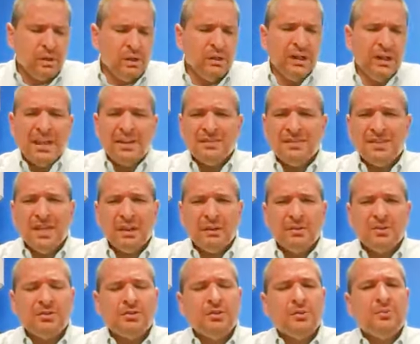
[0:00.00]
a lot of
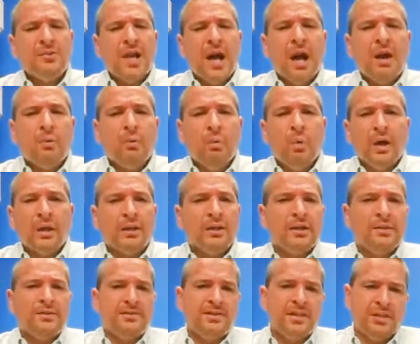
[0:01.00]
sellers do not want
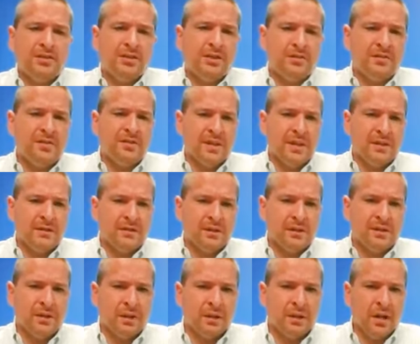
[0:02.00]
contingencies
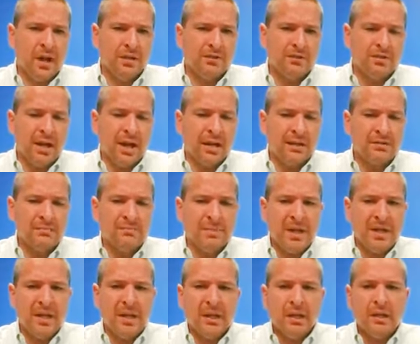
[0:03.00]
on their contracts,
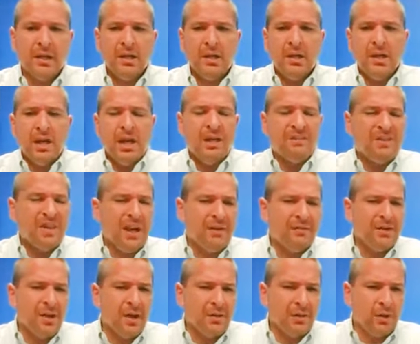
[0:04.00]
meaning if you have
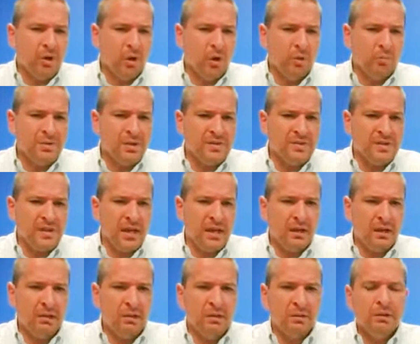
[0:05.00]
another home to
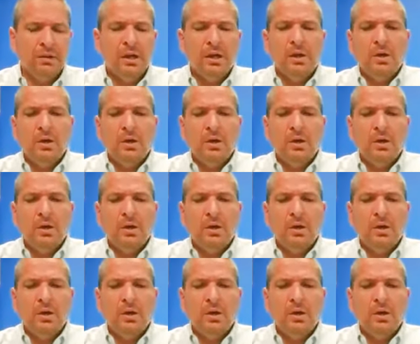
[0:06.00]
sell,